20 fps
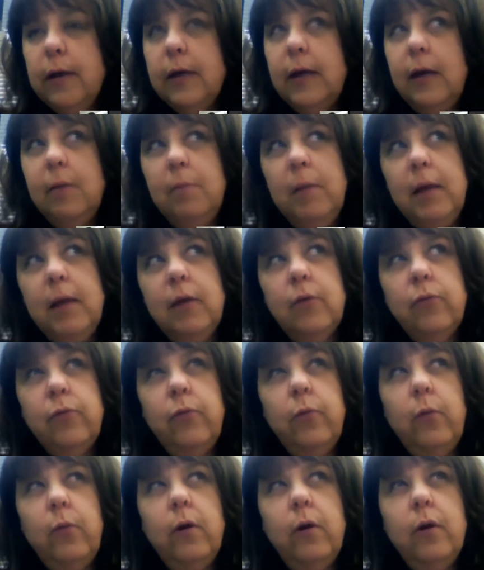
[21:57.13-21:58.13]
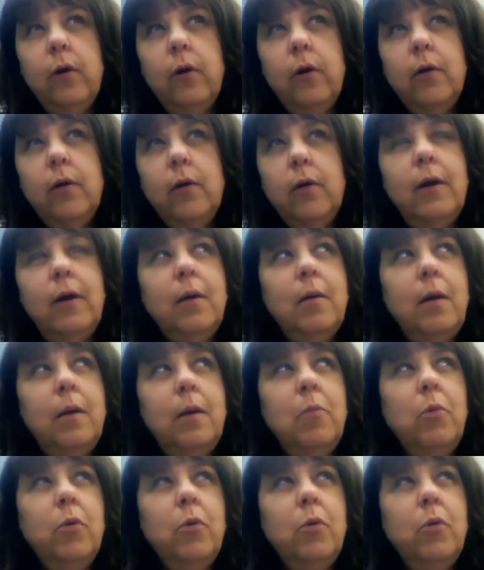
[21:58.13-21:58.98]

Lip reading: can make for a